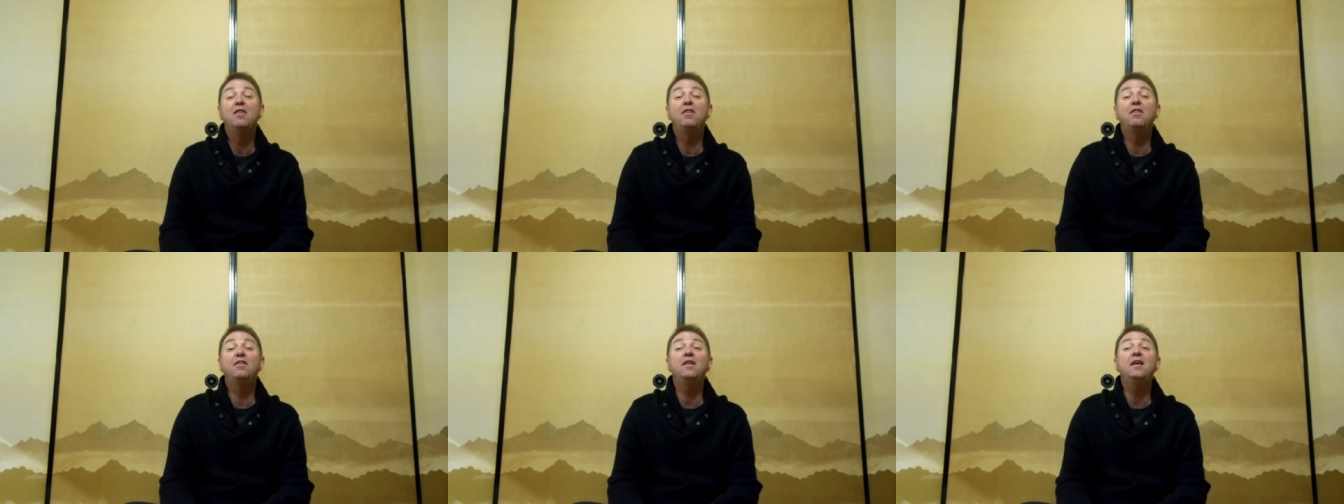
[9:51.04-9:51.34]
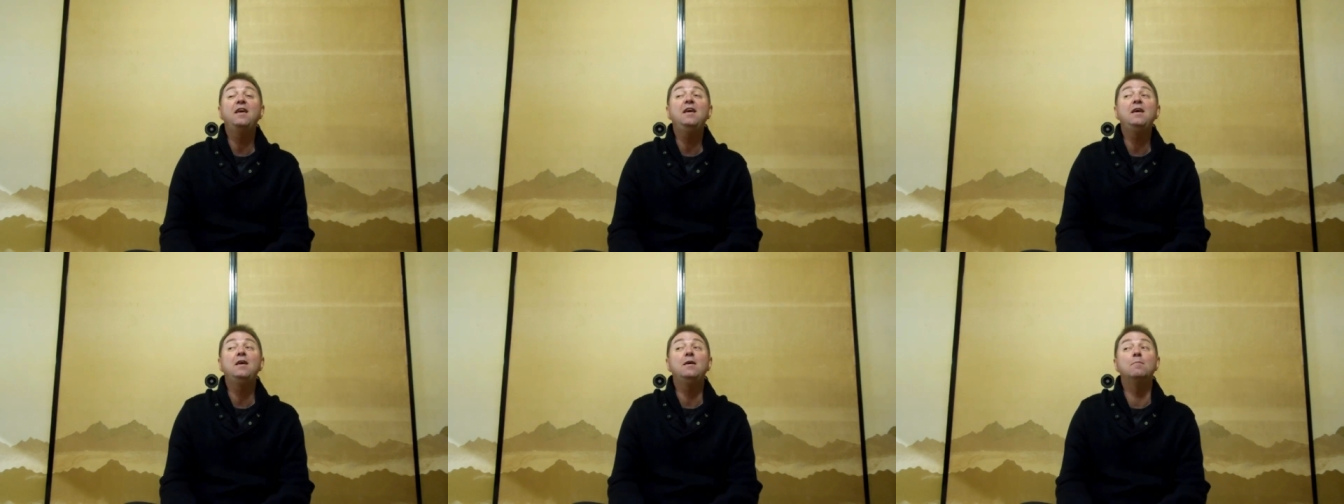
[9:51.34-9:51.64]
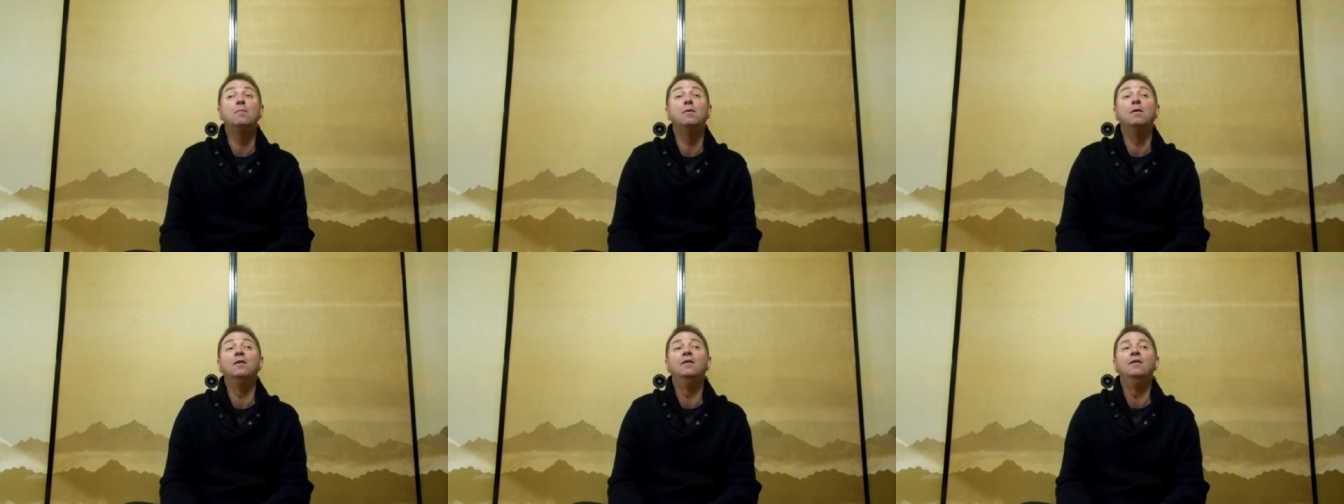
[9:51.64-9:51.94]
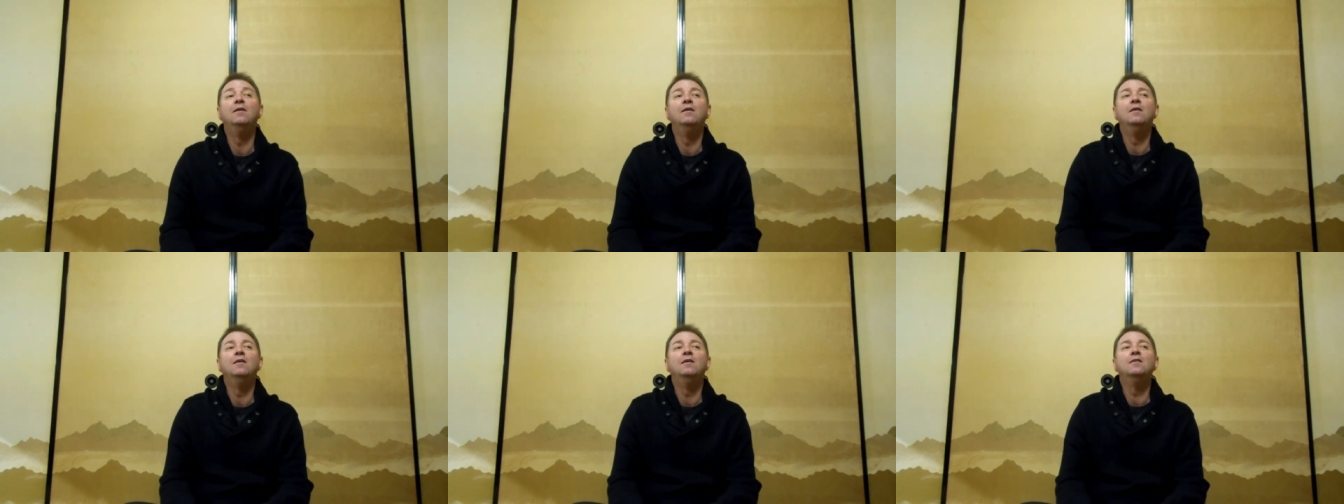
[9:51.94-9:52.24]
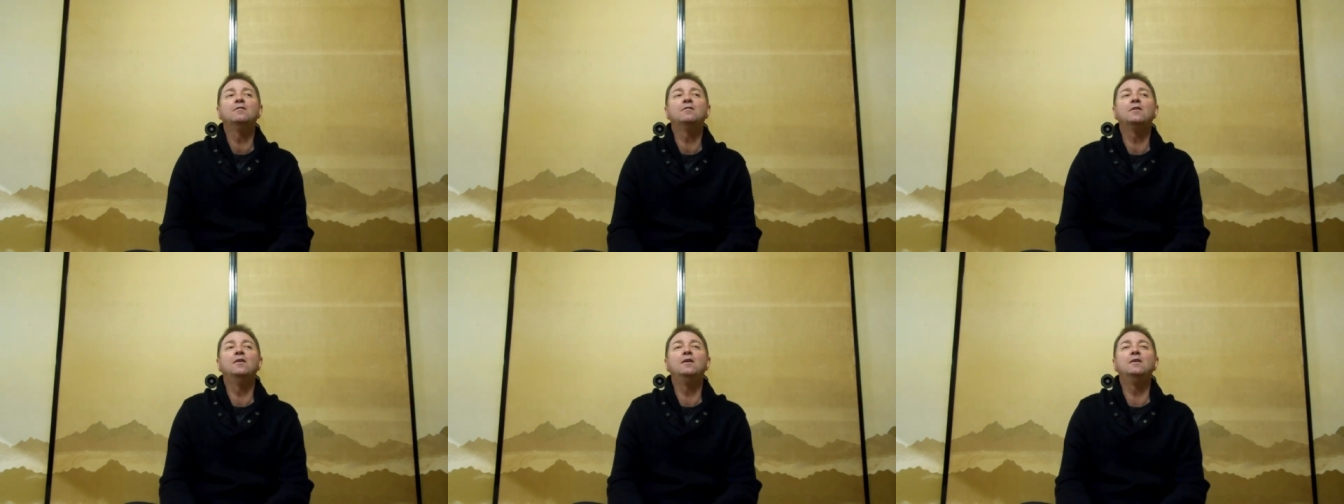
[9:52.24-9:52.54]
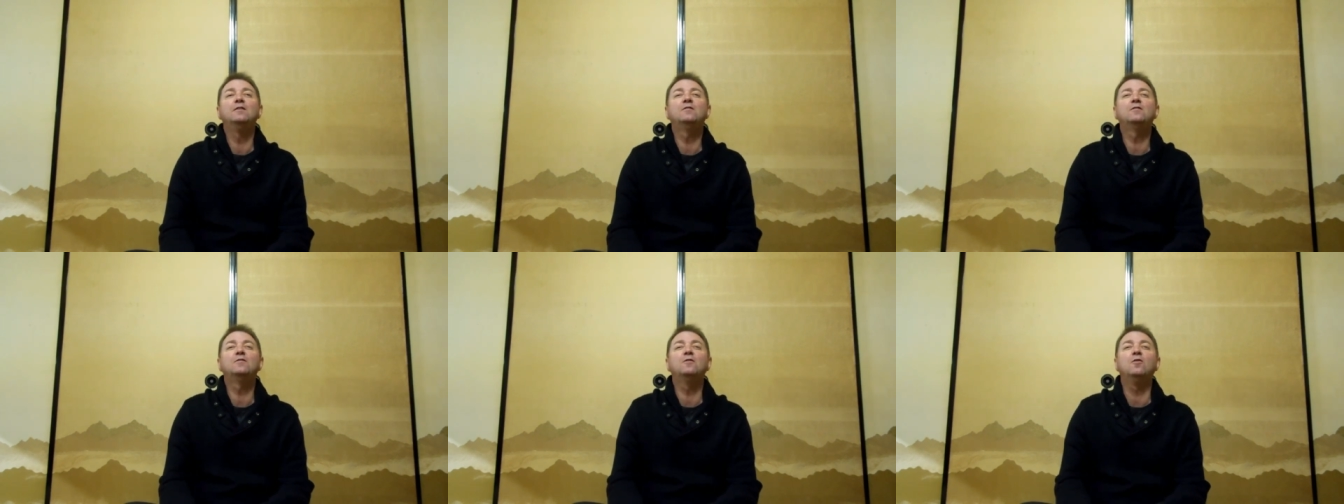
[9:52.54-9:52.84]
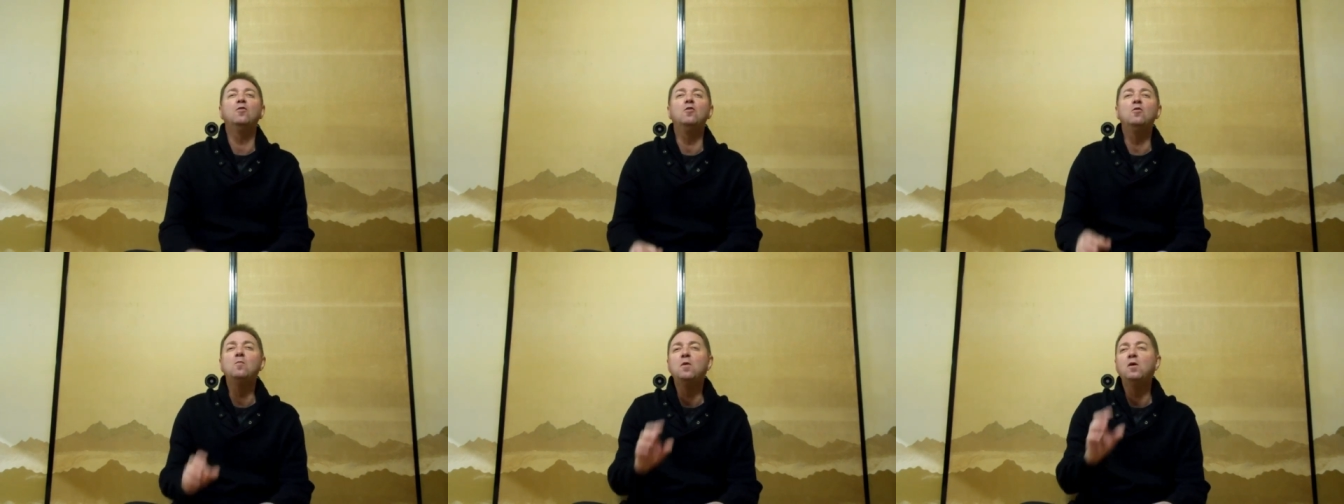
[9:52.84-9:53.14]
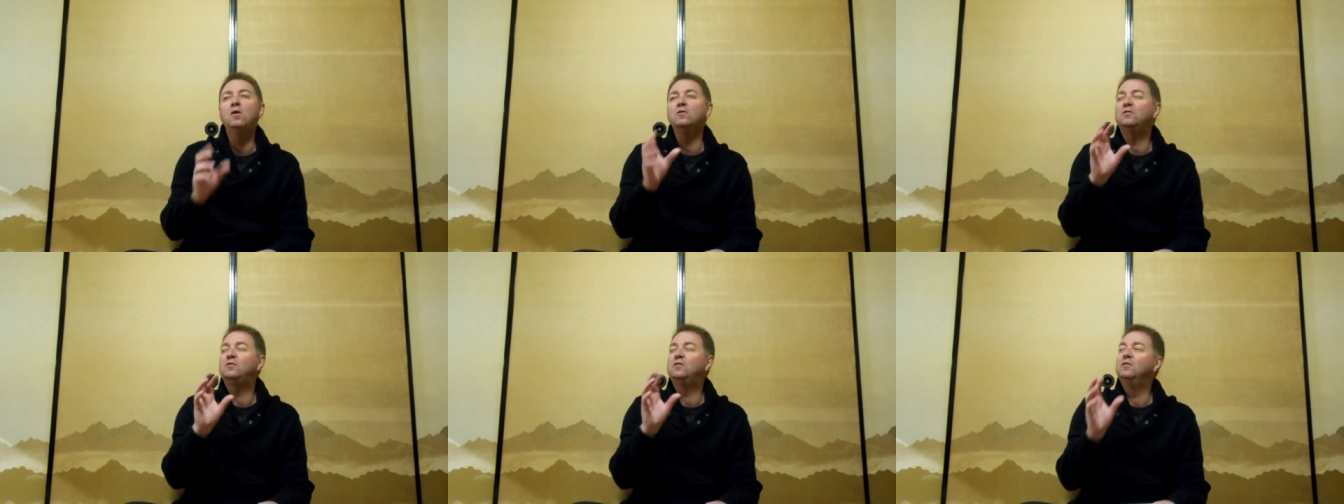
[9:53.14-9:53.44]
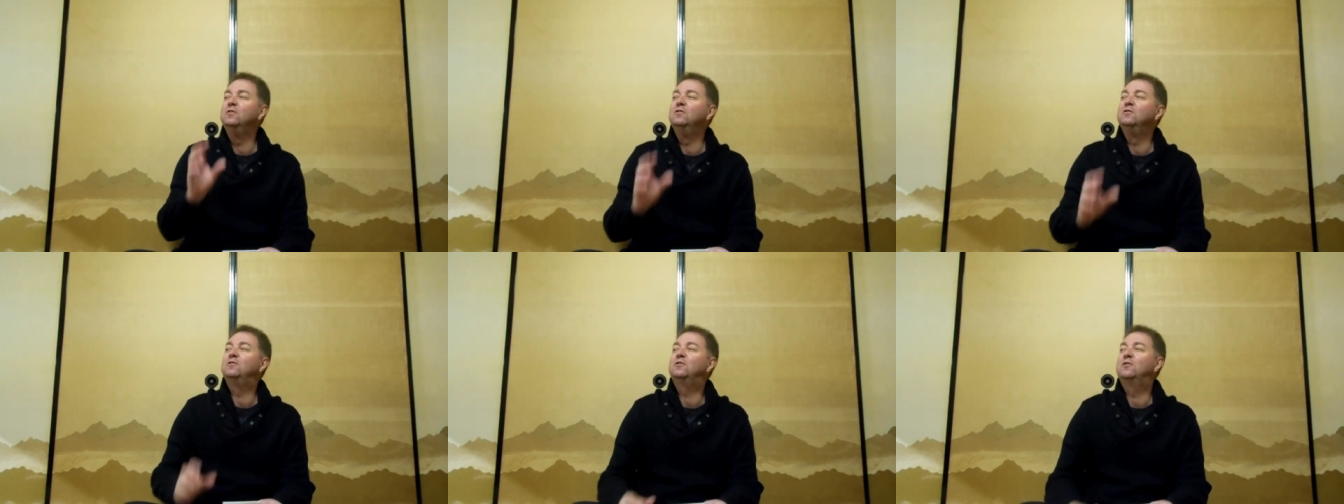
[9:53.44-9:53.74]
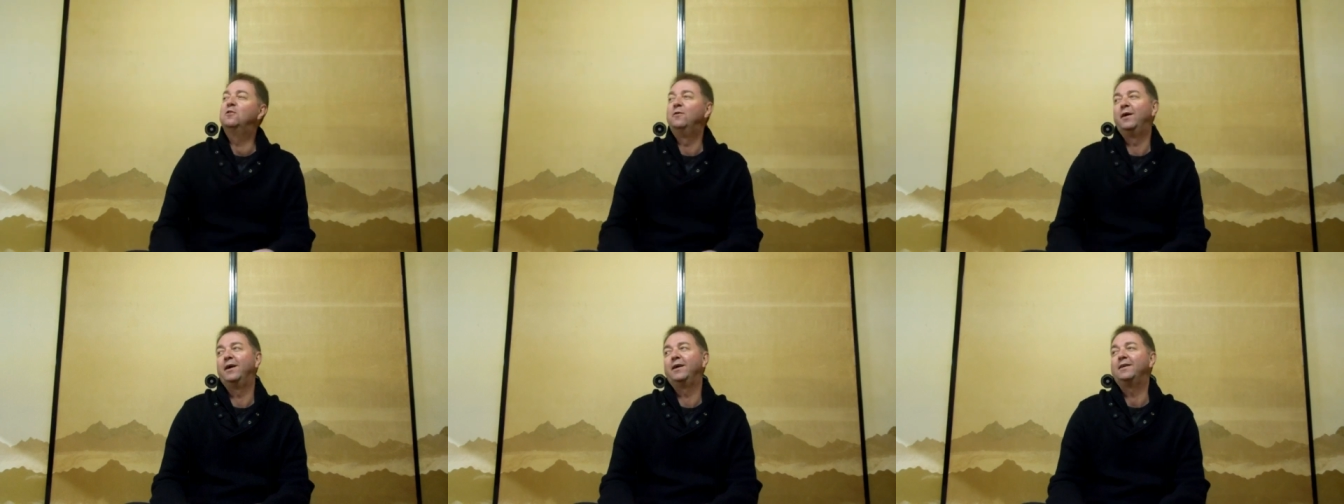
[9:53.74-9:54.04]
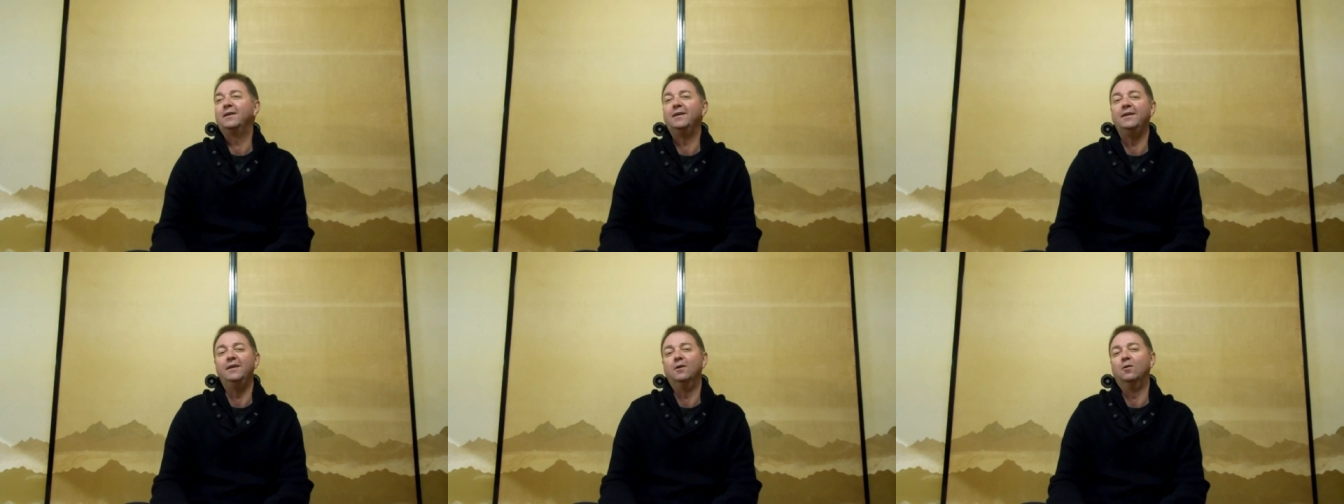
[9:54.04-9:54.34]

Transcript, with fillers: Theme. So it's almost used correctly,